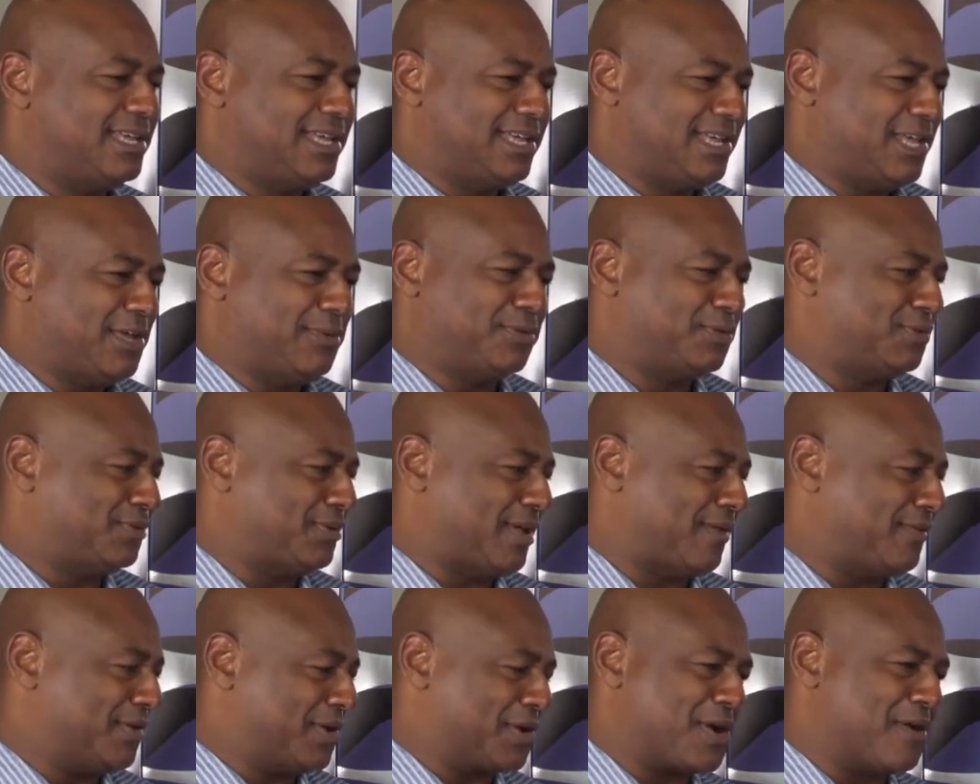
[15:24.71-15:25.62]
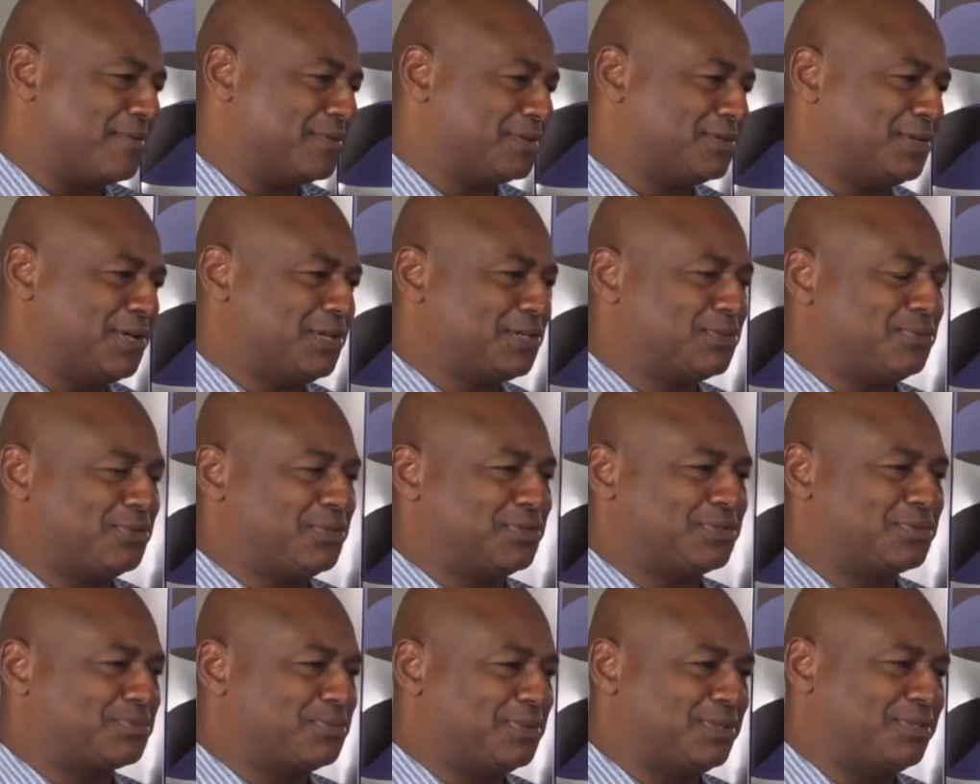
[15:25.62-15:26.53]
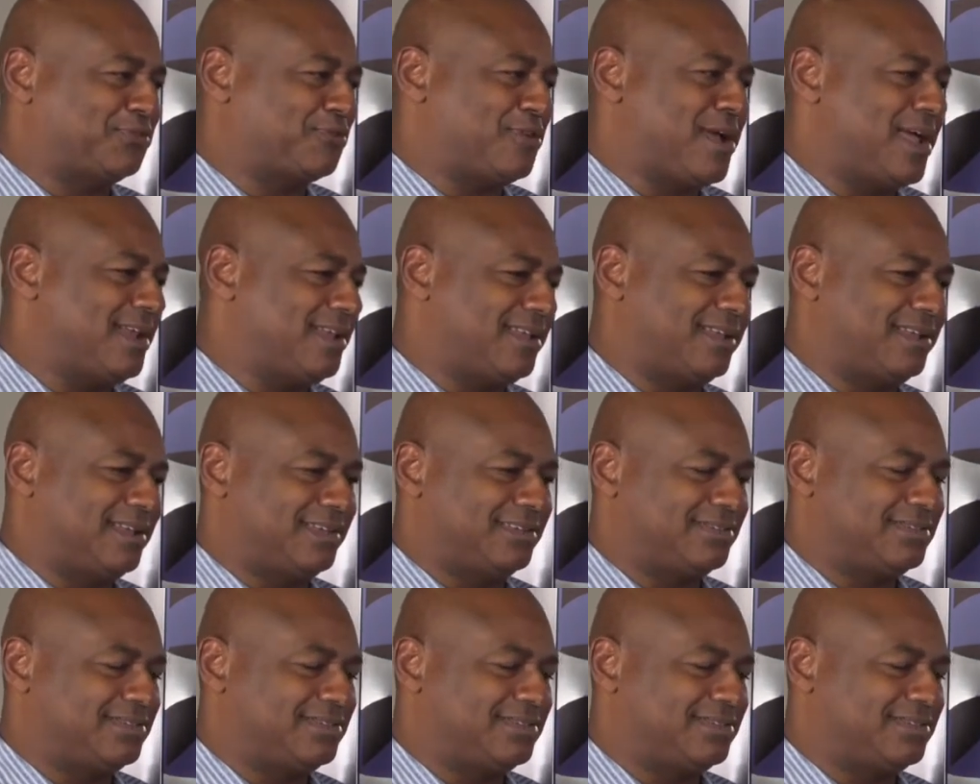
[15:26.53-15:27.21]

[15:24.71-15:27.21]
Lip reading: he was having a conversation with his friend, and